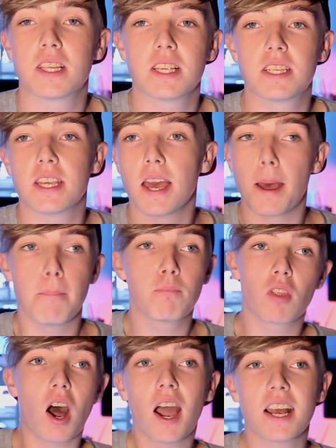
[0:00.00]
this year?
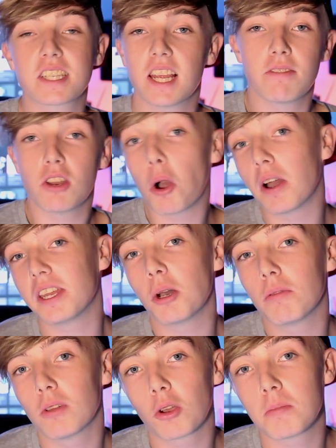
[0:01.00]
I actually have no idea
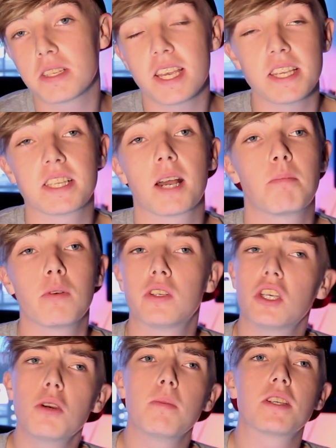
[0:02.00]
what Vlogmas is. I
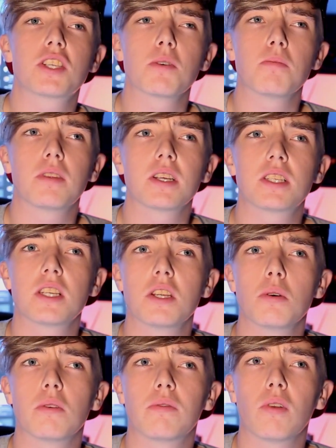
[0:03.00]
presume it's something to
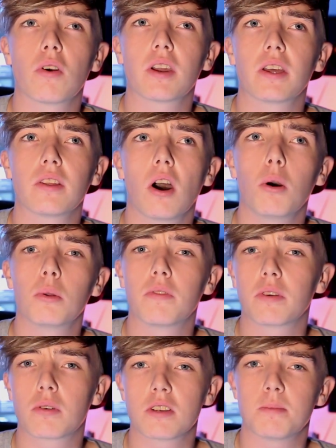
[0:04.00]
do with vlogging the whole of
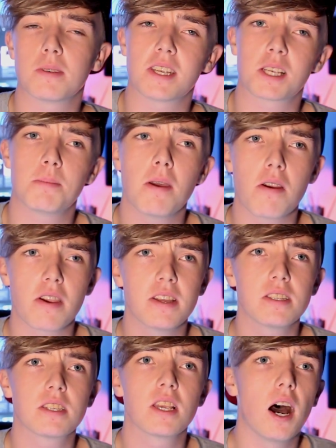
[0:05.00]
the Christmas experience.